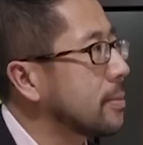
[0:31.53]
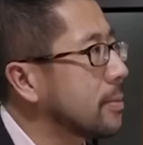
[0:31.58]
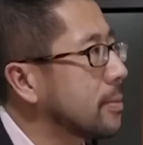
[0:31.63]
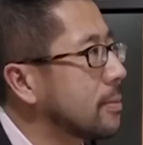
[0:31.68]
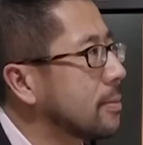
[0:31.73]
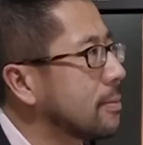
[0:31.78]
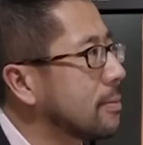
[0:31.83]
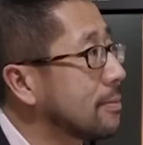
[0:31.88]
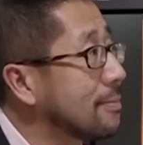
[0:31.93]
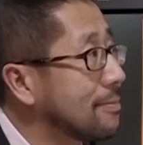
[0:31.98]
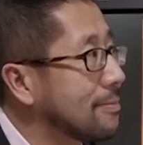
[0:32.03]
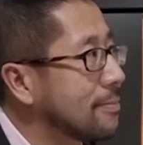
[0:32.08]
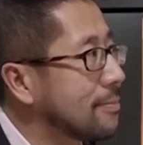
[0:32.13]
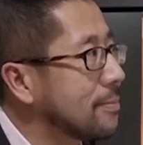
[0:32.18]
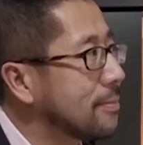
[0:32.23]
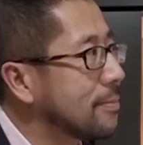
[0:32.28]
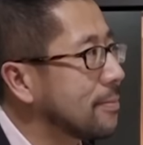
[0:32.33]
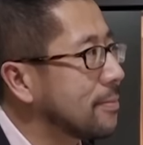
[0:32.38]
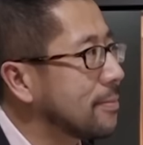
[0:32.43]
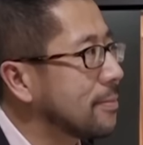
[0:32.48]

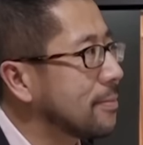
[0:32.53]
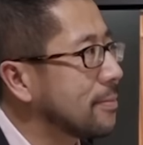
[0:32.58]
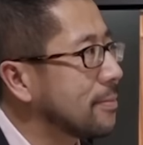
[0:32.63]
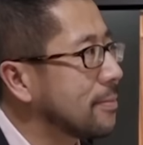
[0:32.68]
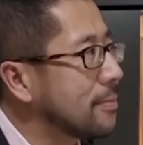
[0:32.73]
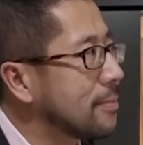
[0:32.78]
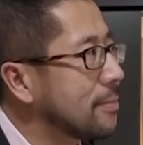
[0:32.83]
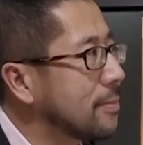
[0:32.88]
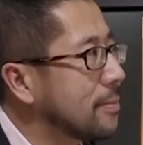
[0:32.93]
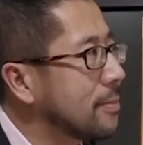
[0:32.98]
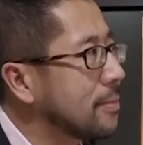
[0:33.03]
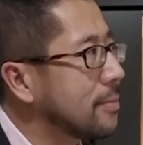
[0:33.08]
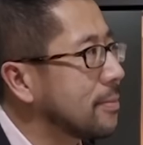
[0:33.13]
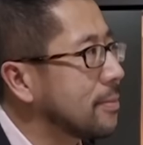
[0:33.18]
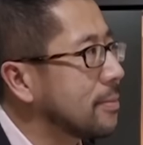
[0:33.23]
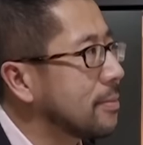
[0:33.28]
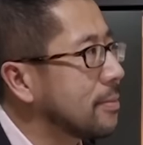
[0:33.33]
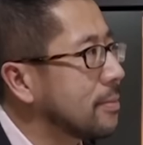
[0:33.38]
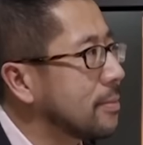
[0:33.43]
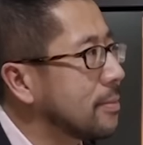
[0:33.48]

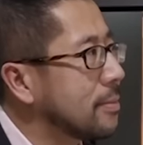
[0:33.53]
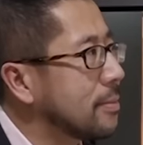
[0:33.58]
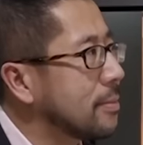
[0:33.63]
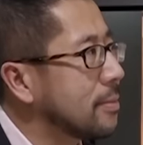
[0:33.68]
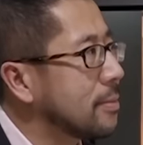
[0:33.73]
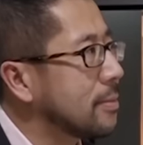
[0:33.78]
[no speech]